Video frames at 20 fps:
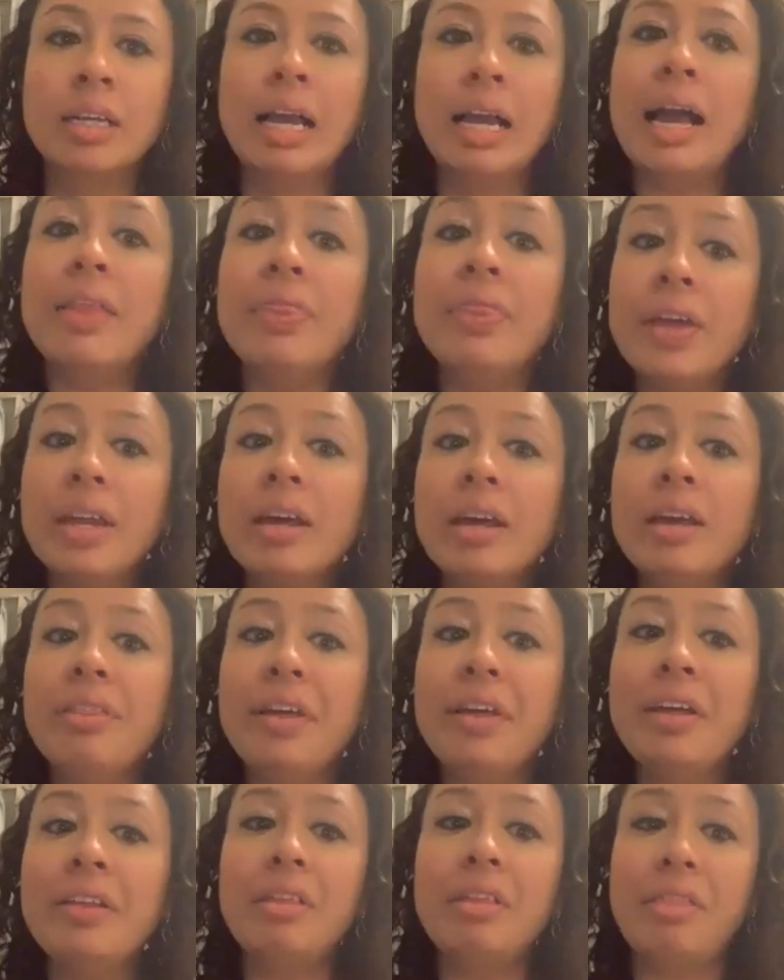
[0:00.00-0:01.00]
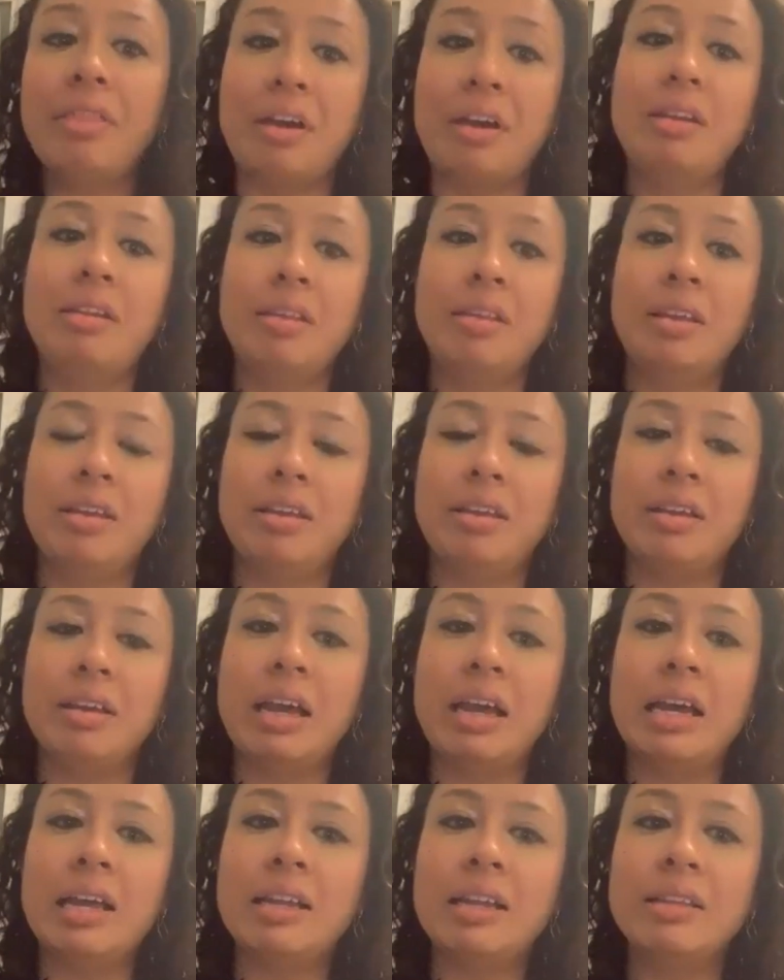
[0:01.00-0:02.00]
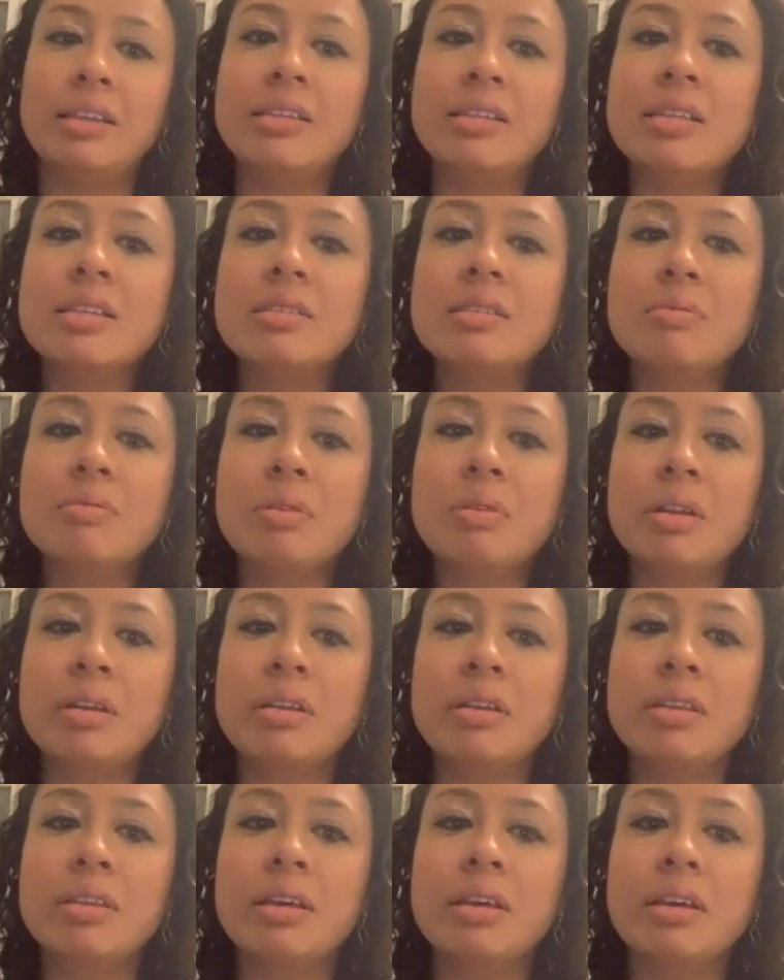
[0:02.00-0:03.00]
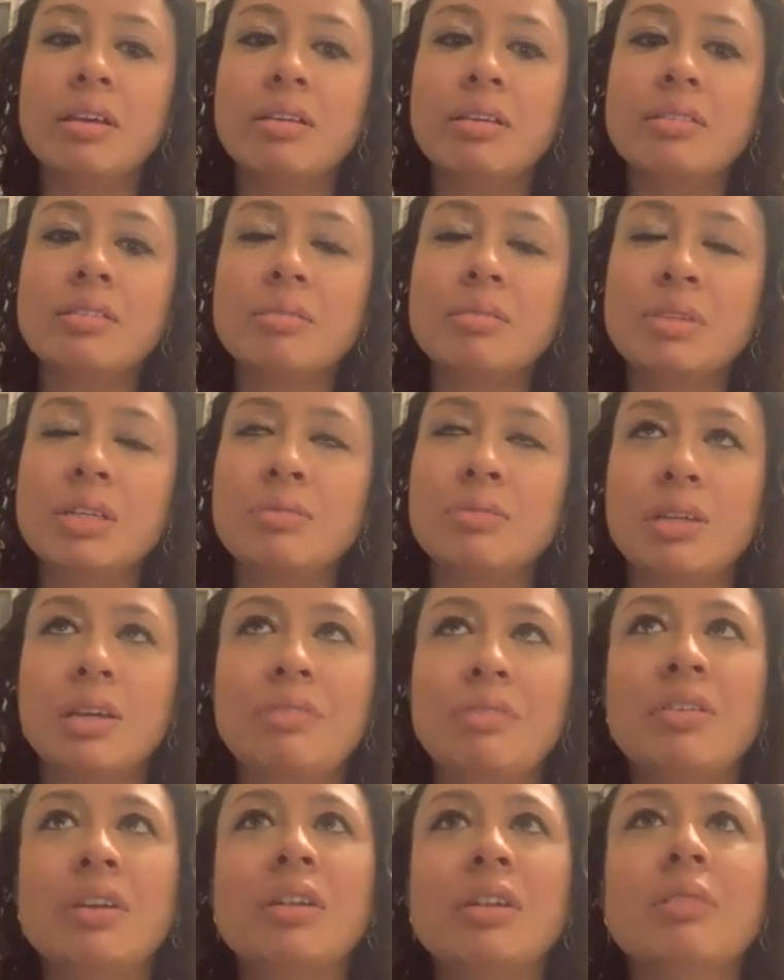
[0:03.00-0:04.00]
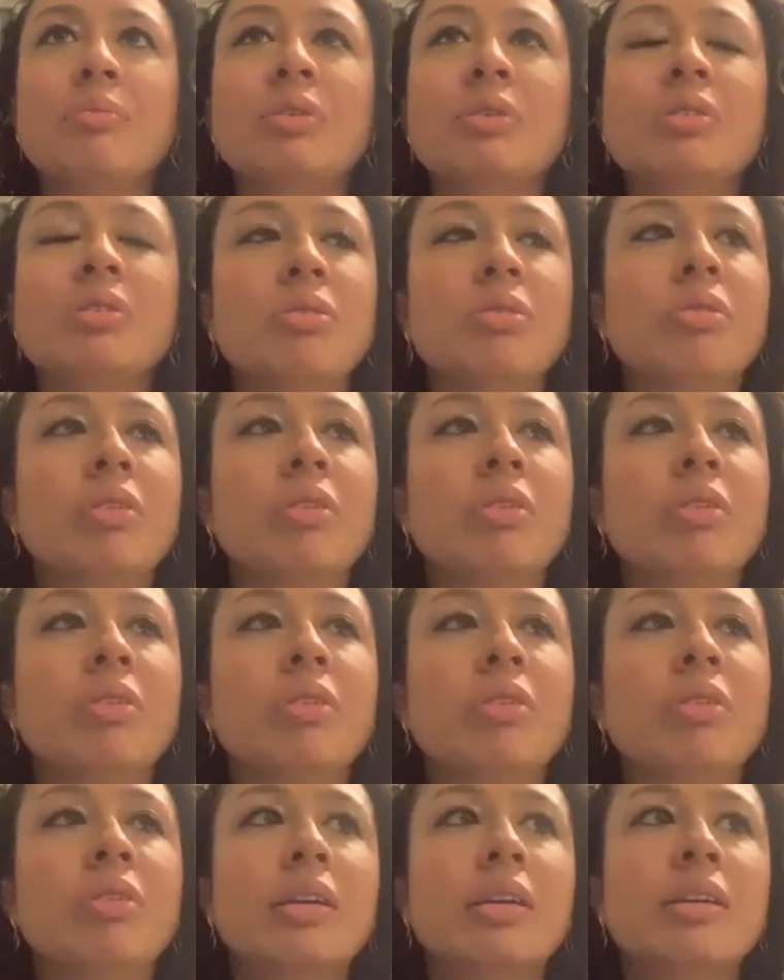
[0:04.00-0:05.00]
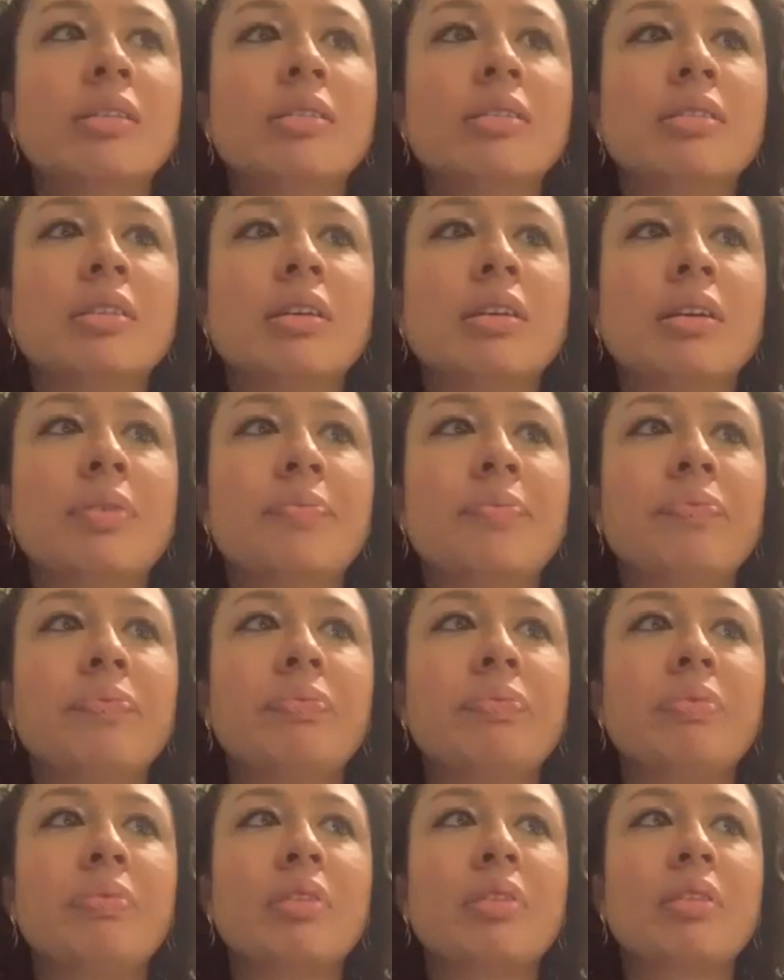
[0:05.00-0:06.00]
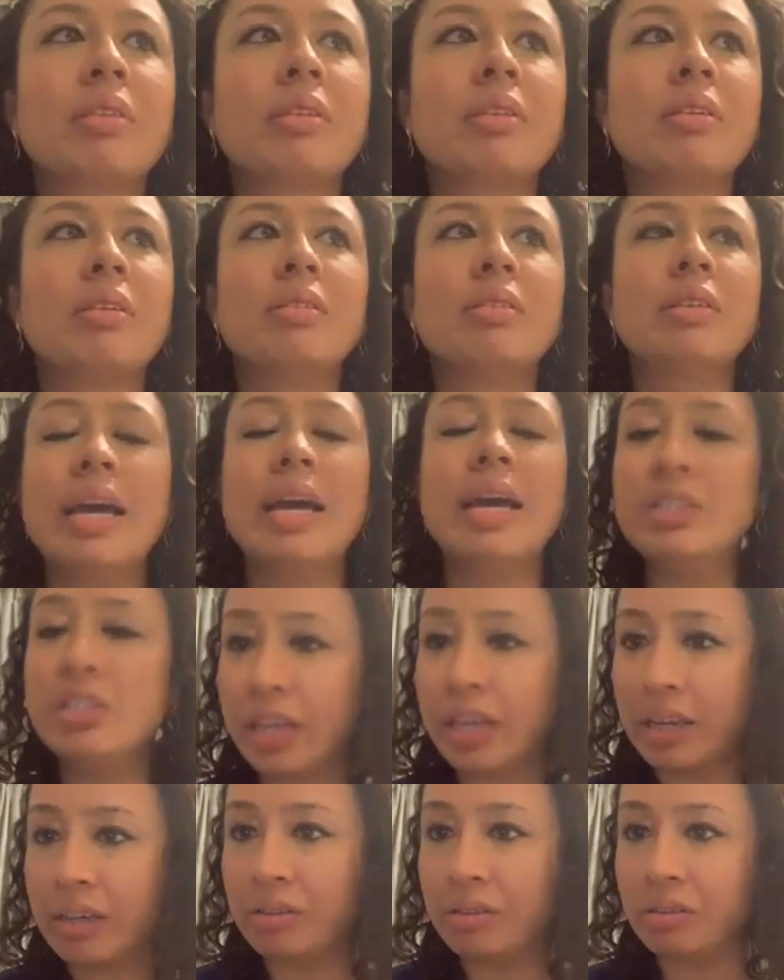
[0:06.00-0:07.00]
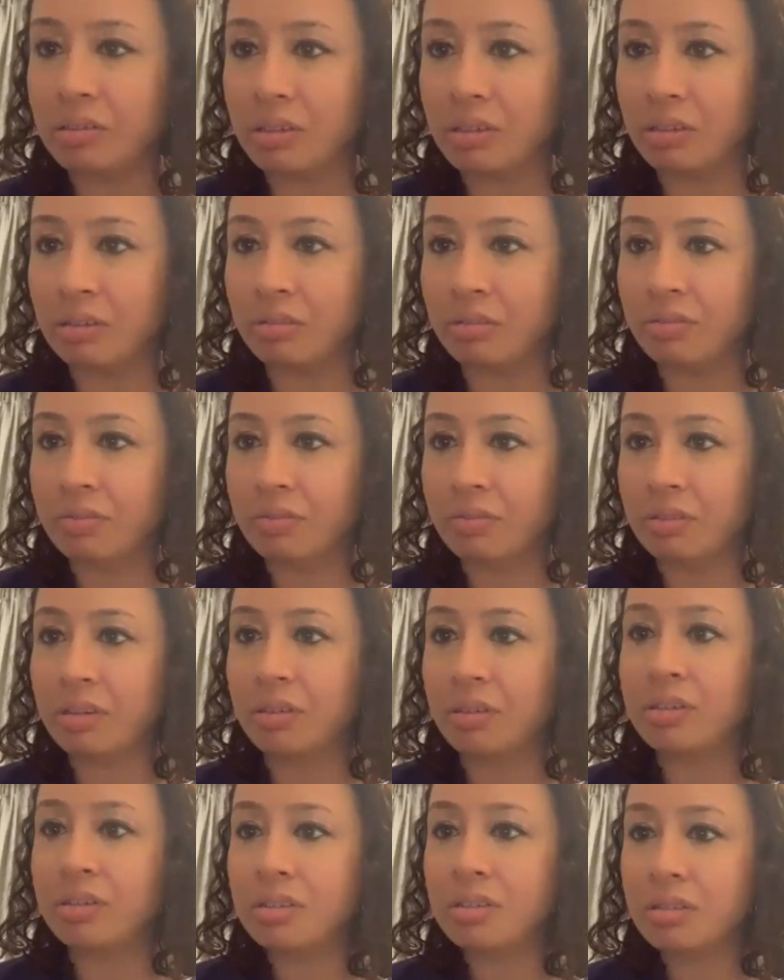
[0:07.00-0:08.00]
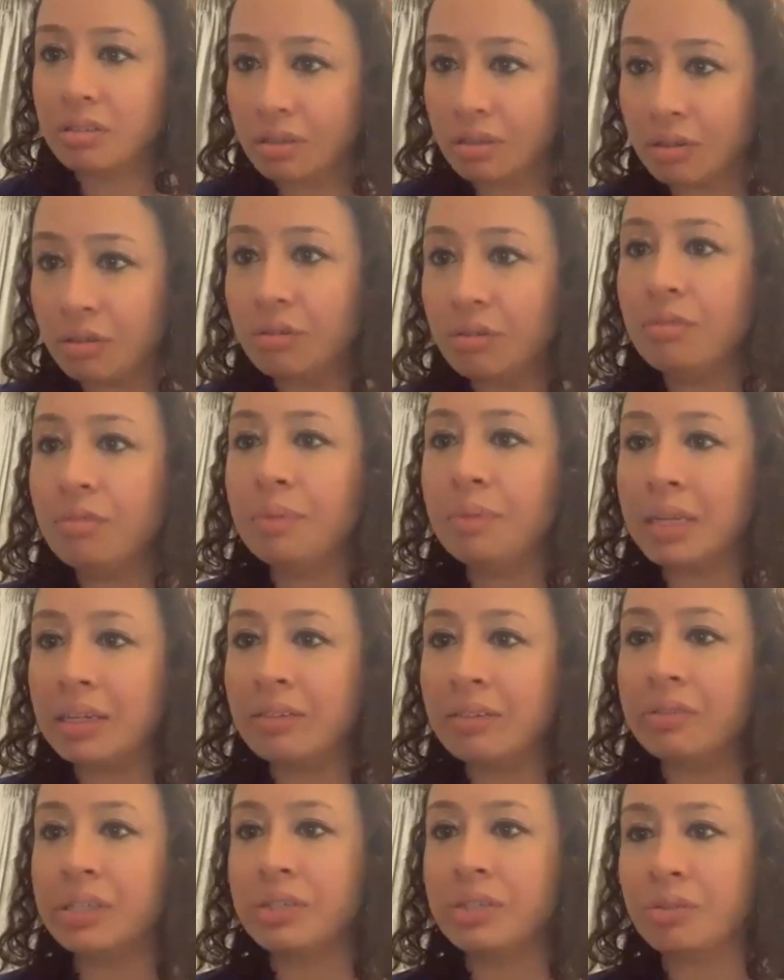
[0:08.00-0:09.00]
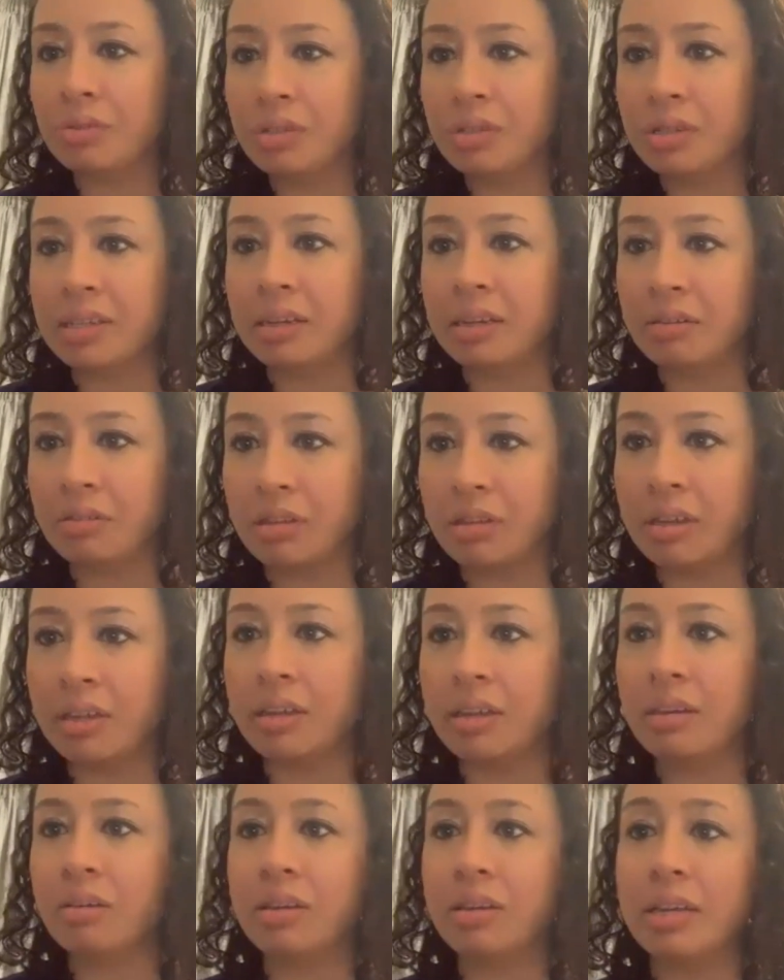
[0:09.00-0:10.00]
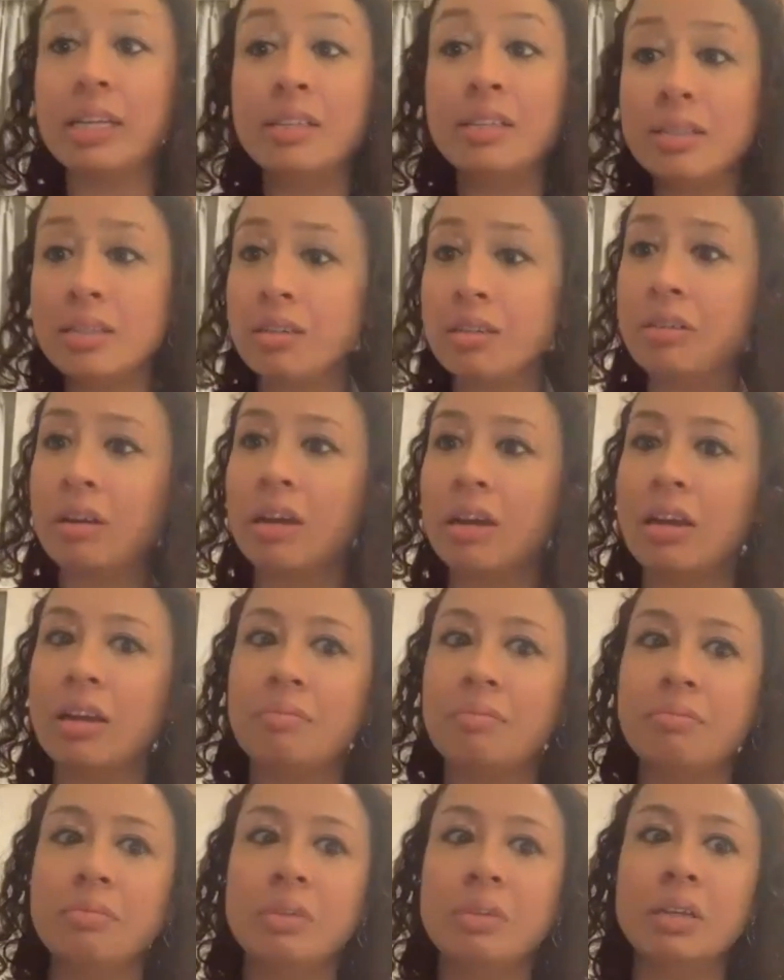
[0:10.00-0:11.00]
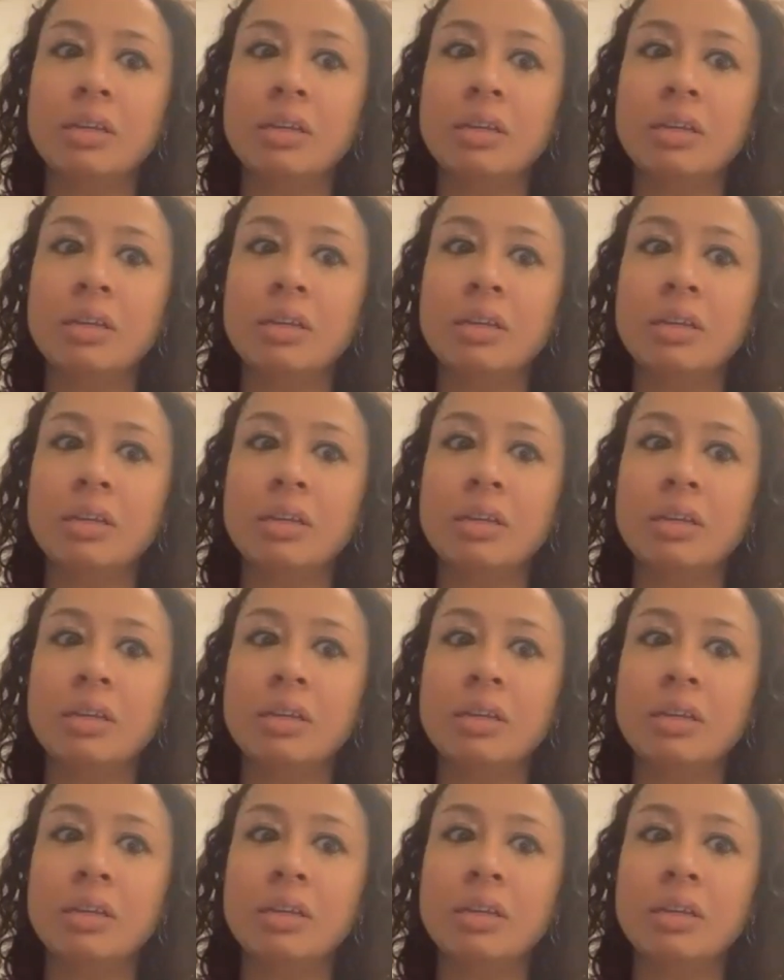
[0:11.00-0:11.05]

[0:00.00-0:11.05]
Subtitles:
And then I think the third thing, and this is the one that sometimes I find the most annoying, is that educate yourself. There are so many resources out there: Instagram,